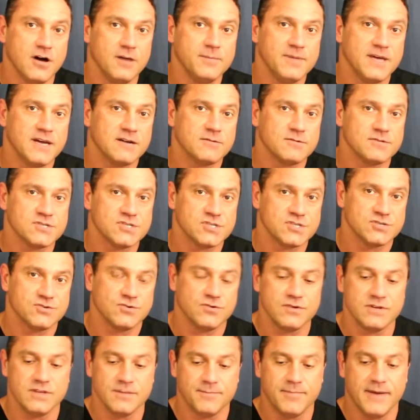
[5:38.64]
gallbladder will
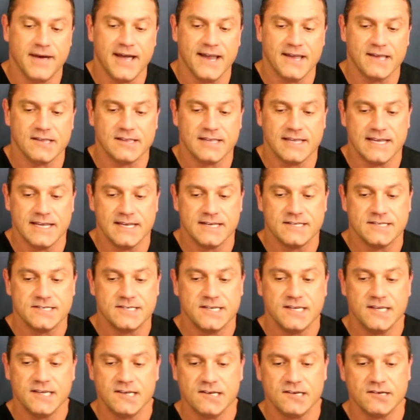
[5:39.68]
store the bile
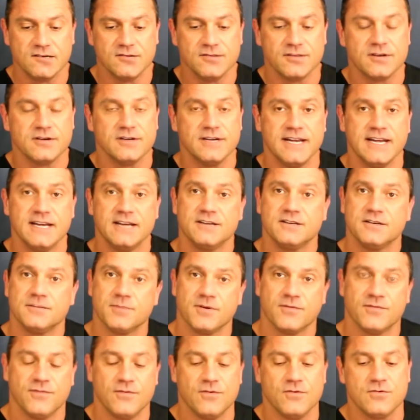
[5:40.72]
until they're needed to
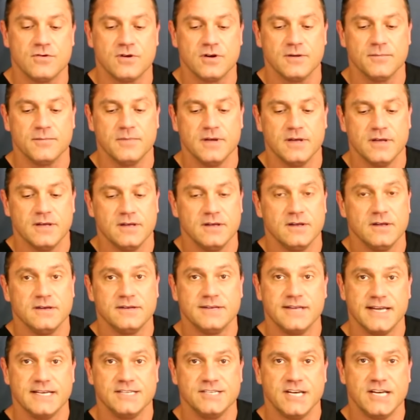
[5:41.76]
perform
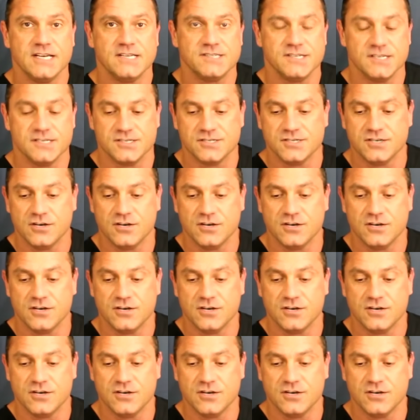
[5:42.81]
digestion.